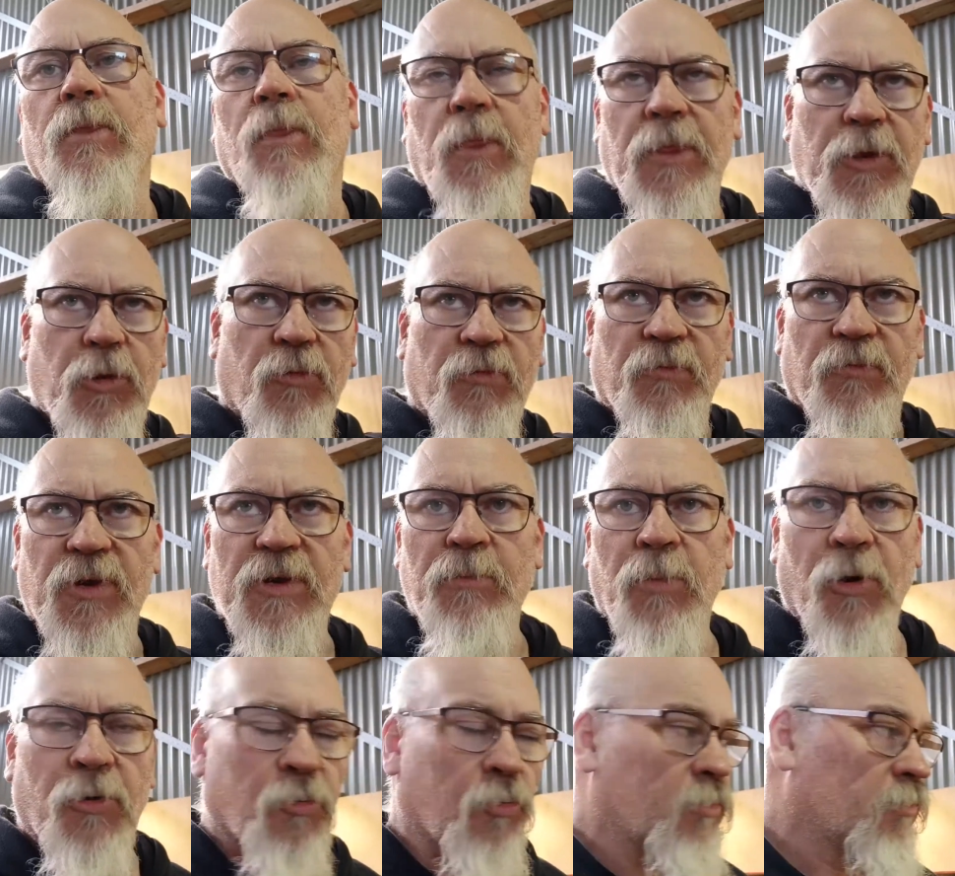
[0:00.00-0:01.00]
the odd free
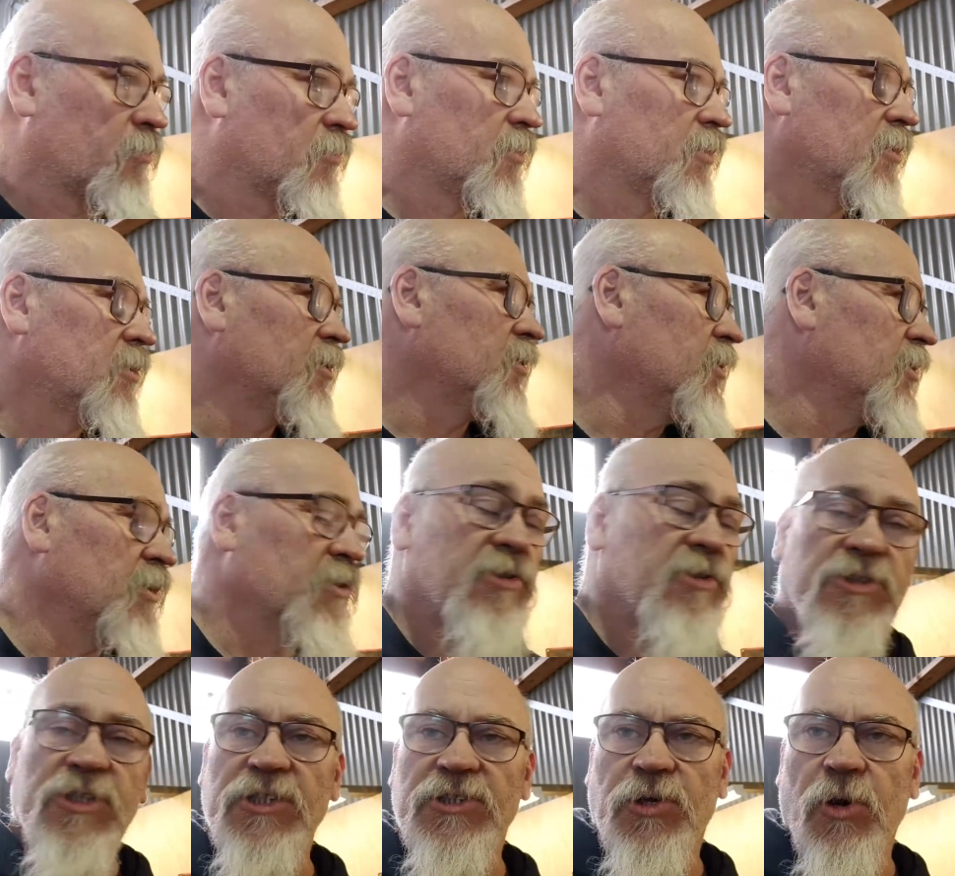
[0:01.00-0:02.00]
bottle.
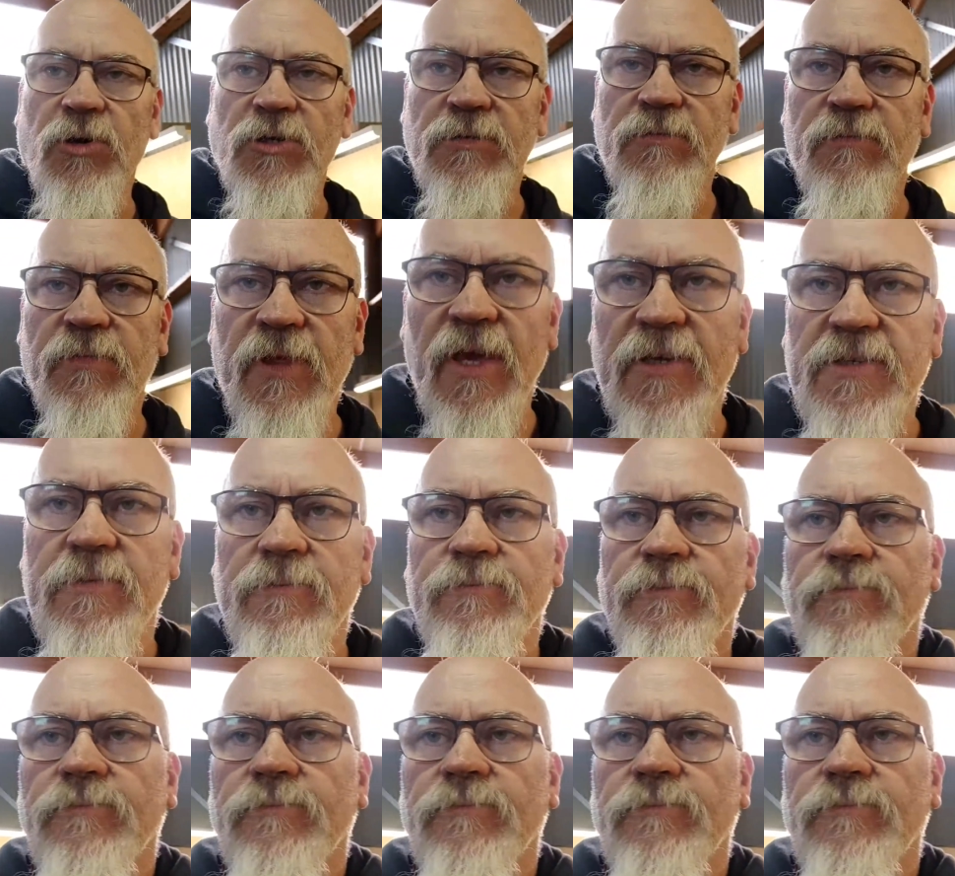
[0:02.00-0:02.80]
Cheers guys, thanks.